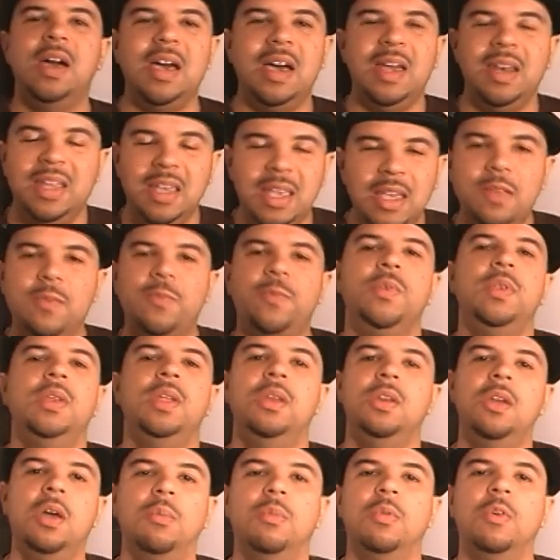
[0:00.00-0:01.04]
an infinite
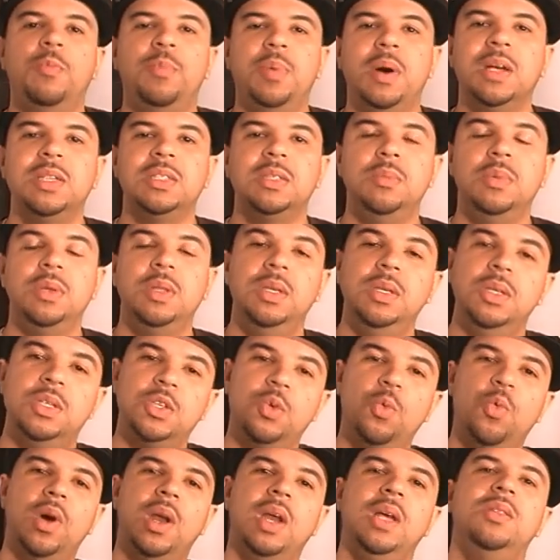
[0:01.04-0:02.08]
number of possibilities.
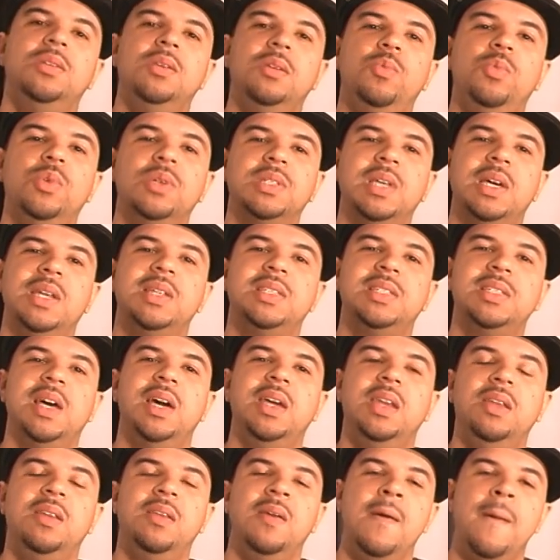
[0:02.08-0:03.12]
So what I did was I
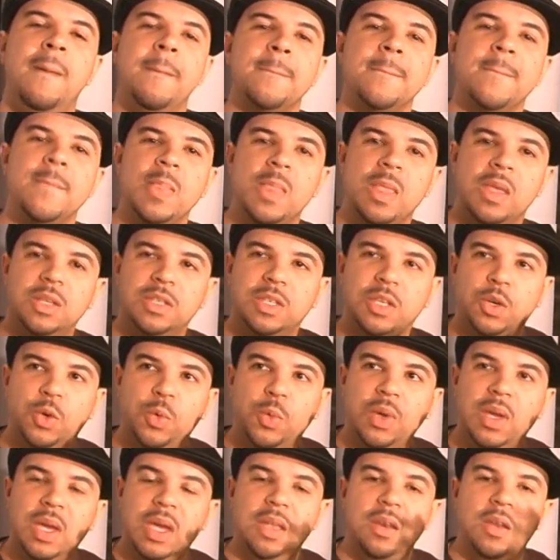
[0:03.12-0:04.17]
decided to
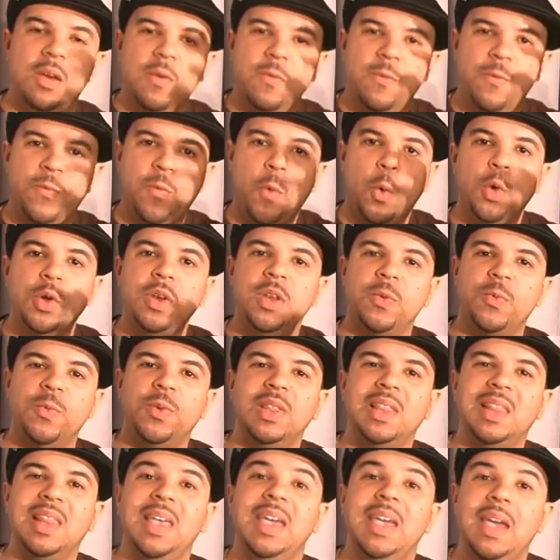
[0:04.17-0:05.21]
create 4
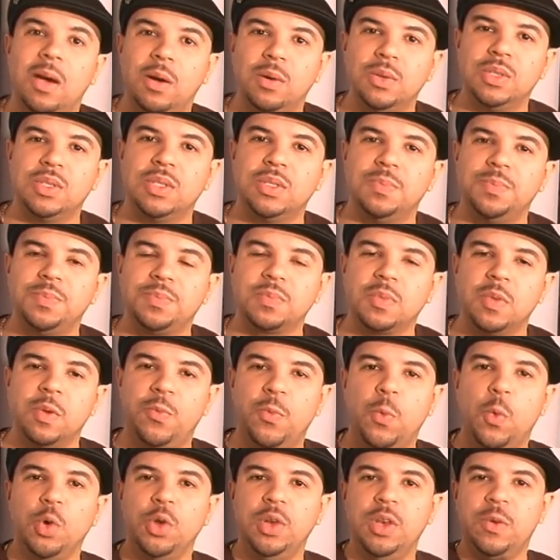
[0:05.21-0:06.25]
different layouts,
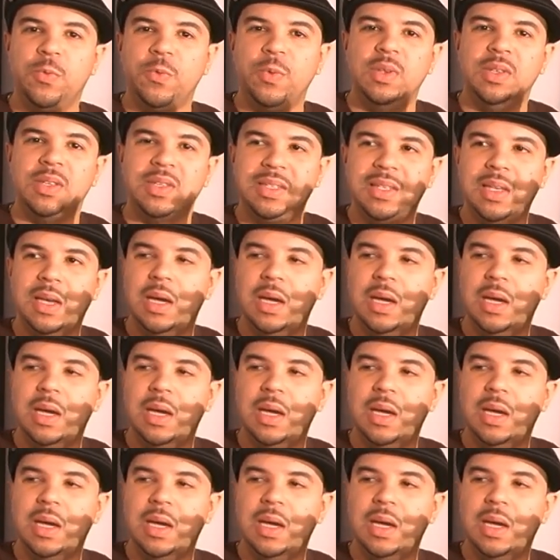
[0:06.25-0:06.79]
4 different